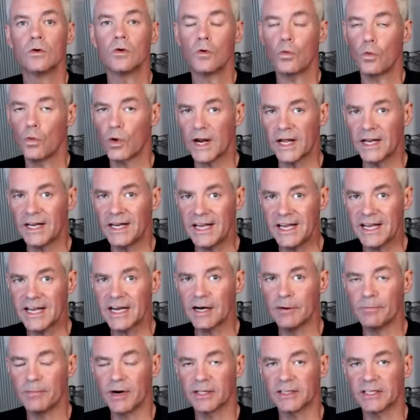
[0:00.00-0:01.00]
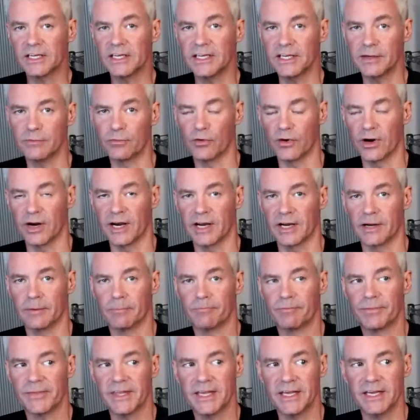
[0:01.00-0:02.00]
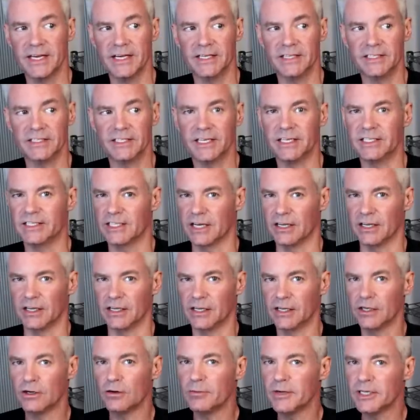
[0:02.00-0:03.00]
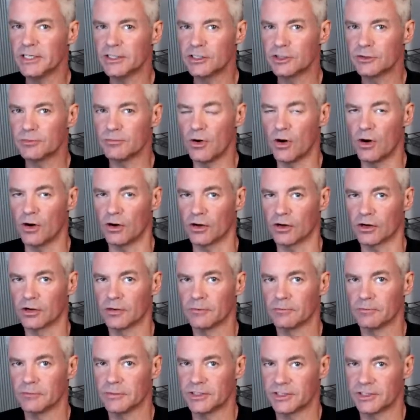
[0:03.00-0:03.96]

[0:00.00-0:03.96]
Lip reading: What I like about the Libre is it's a little bit smaller